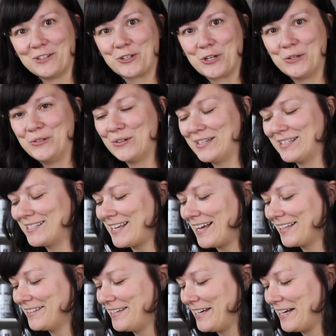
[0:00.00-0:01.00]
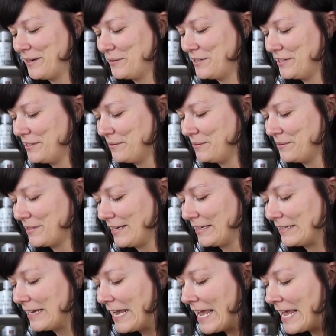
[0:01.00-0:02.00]
show you exactly how to use
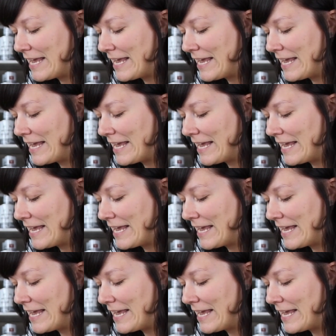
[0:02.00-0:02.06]
it.